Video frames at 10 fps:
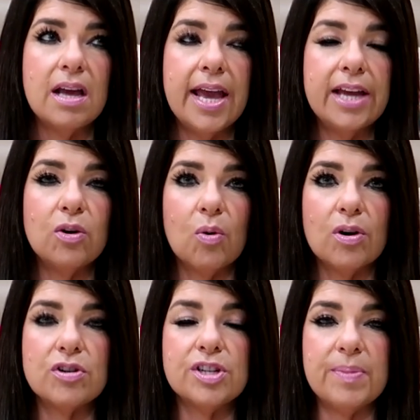in
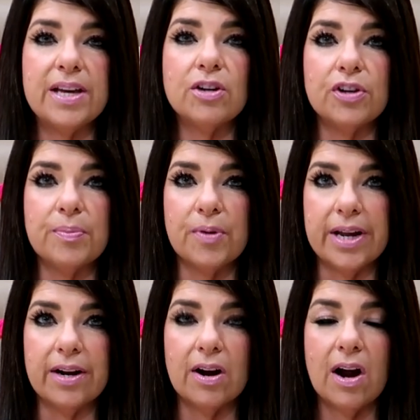order to be a good
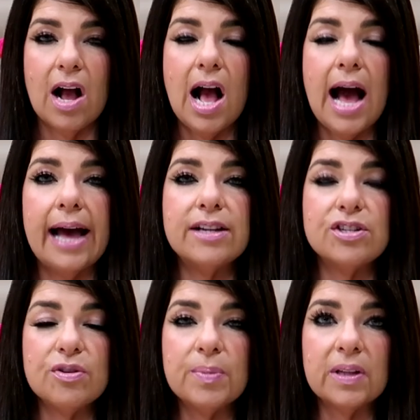breeder. I
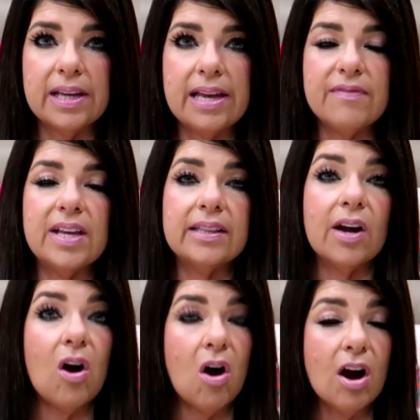do believe that
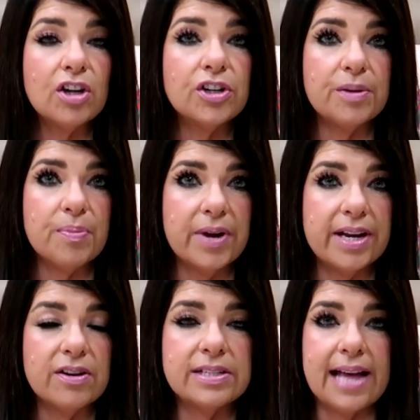there are good
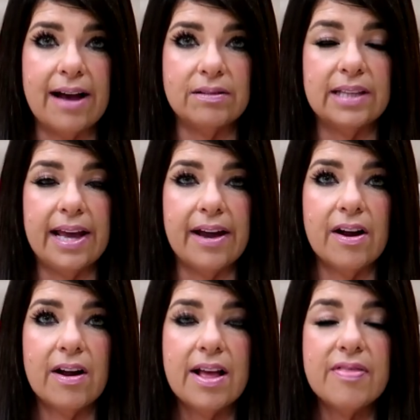breeders out
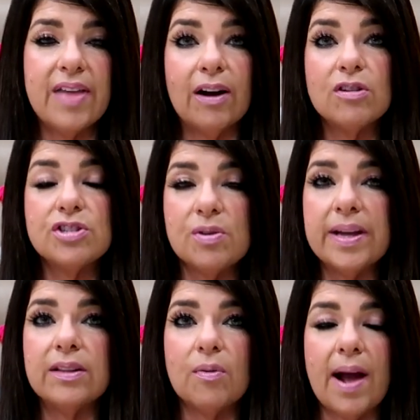there that are
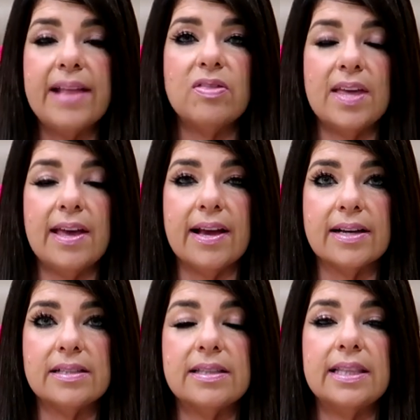doing the right
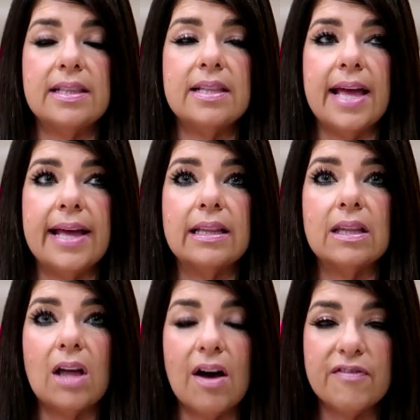thing. They
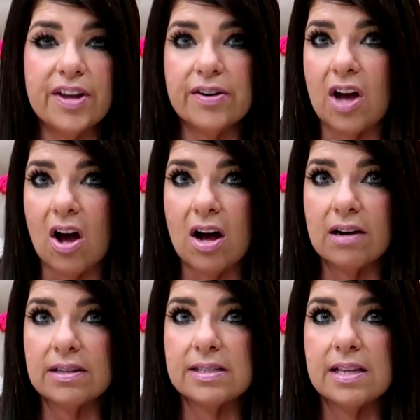love their
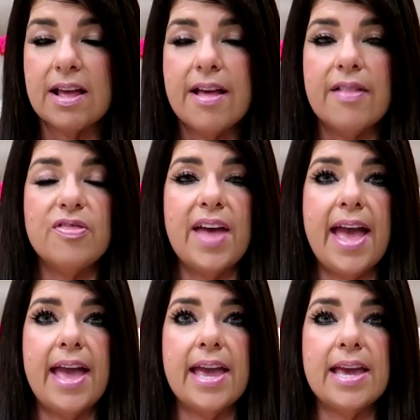dogs.
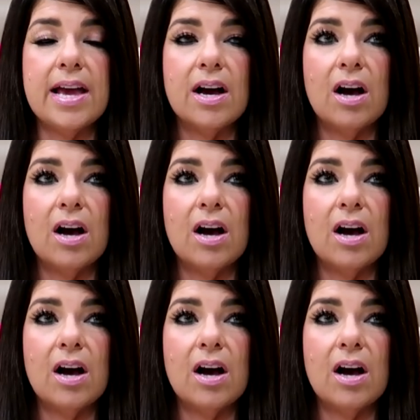They